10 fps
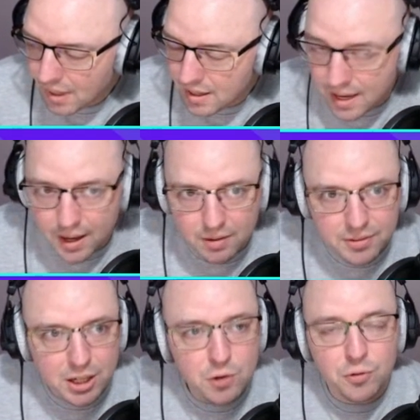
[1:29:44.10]
Yeah,
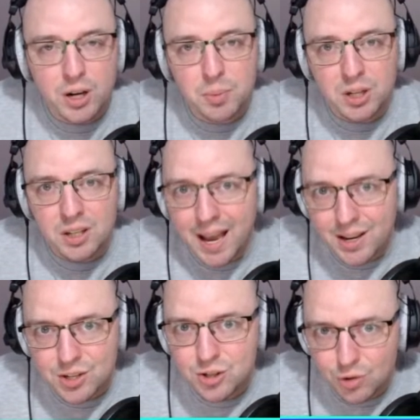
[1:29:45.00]
thank you for anybody that
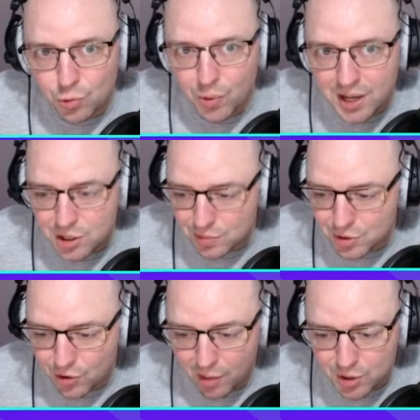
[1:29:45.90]
has already
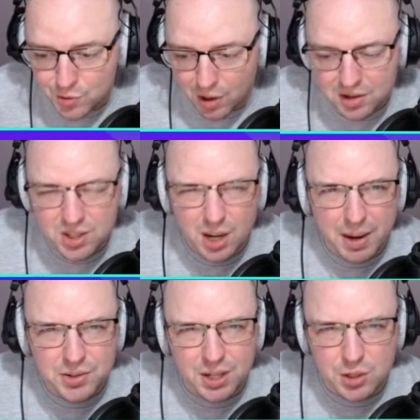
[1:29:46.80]
subscribed as well. I can see
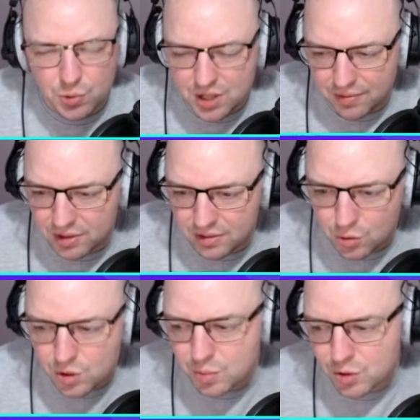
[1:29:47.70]
about 6 or 7
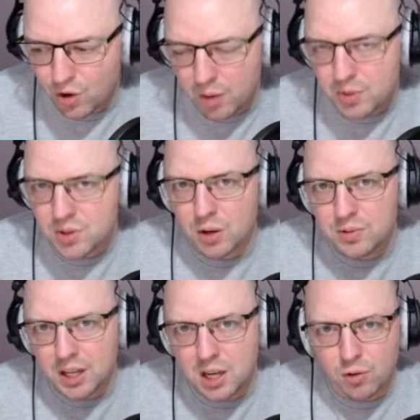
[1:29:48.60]
new subscribers, so
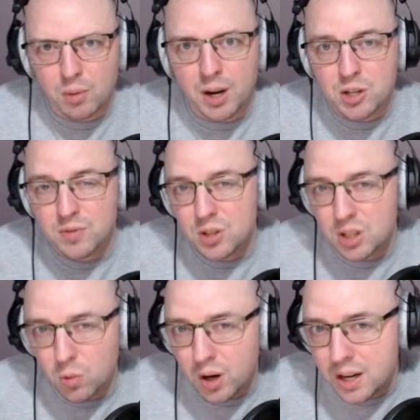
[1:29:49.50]
thank you very much if you're
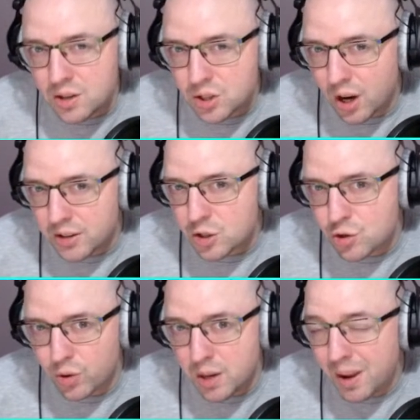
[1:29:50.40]
still inside the
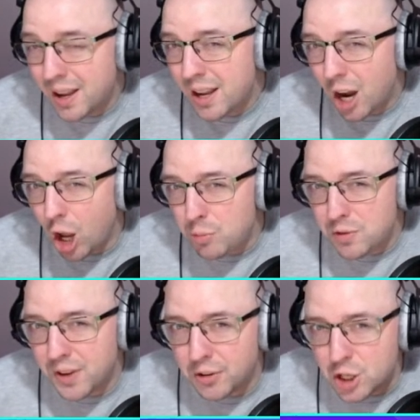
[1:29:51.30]
stream. I hope
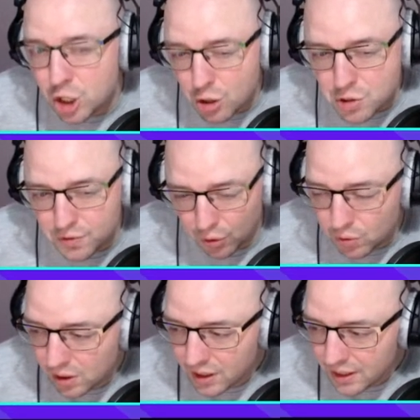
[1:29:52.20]
you found it useful.